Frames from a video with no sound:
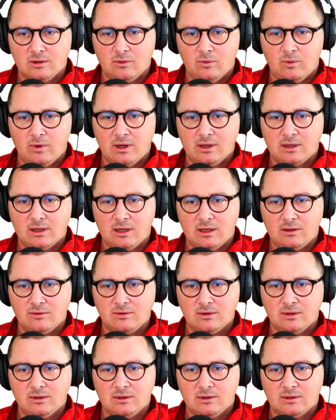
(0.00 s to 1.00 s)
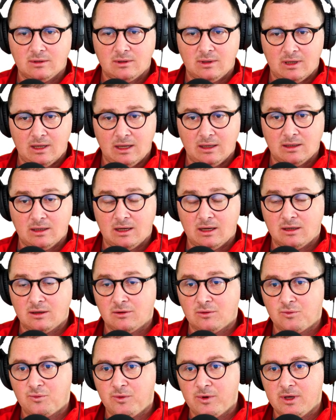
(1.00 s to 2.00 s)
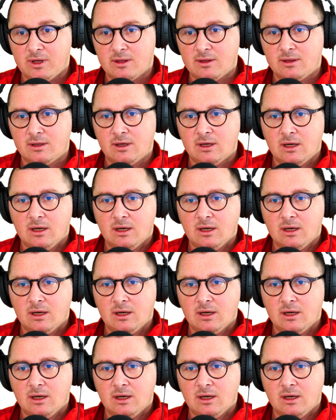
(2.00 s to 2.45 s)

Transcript: one hundred, nine hundred with